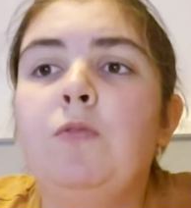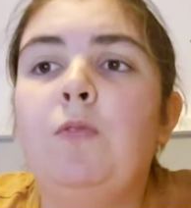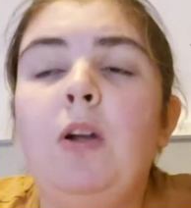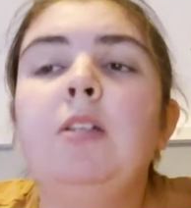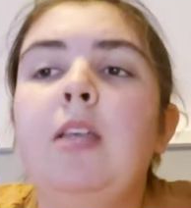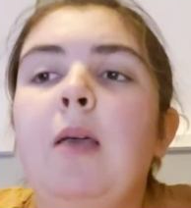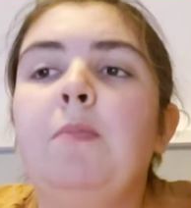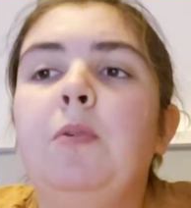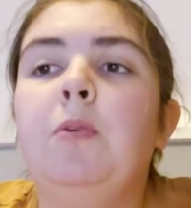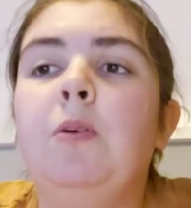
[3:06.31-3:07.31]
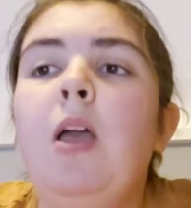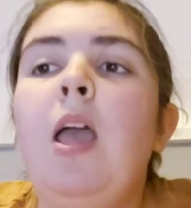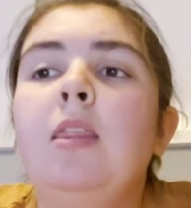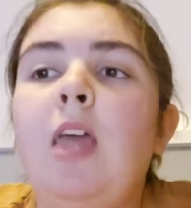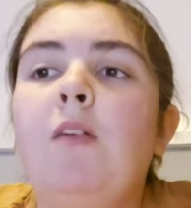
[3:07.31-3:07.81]
For example,
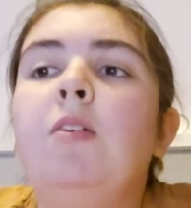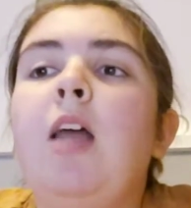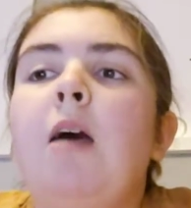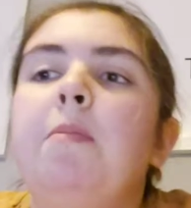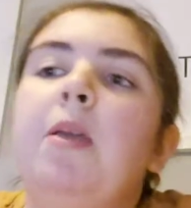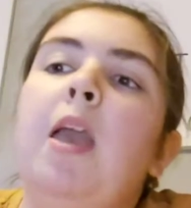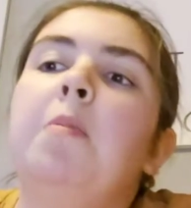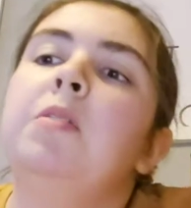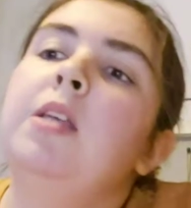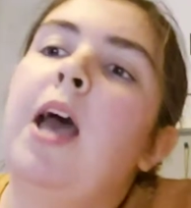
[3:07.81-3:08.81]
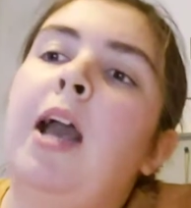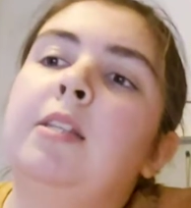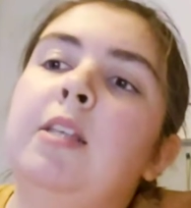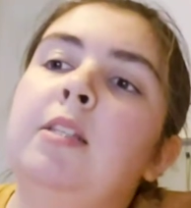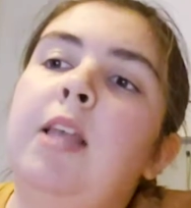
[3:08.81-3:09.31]
they will not be able to
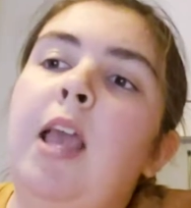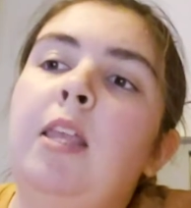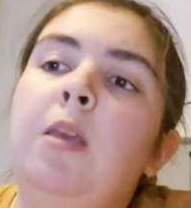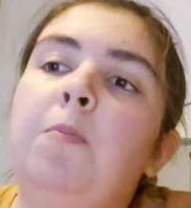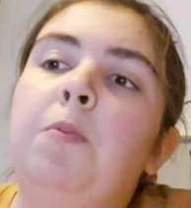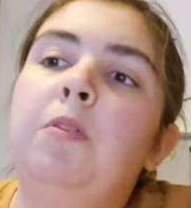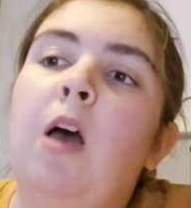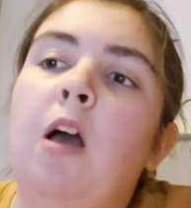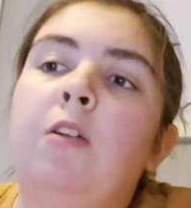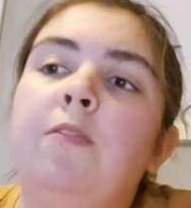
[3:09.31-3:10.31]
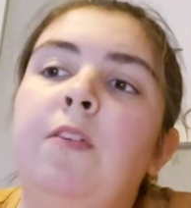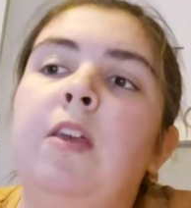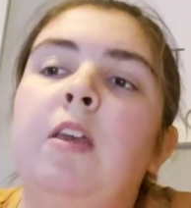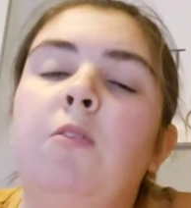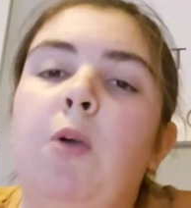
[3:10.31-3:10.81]
access any
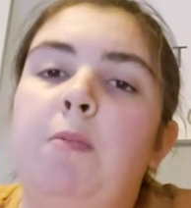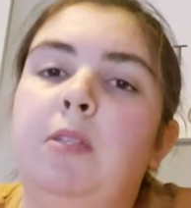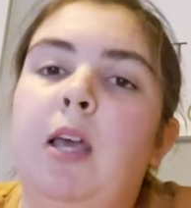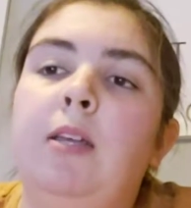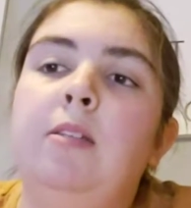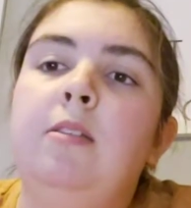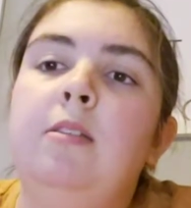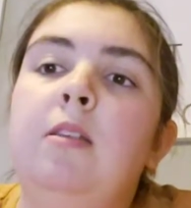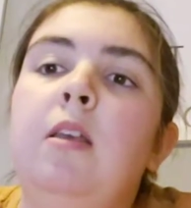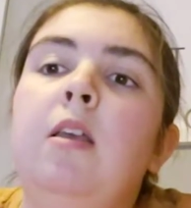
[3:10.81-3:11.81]
pornography websites.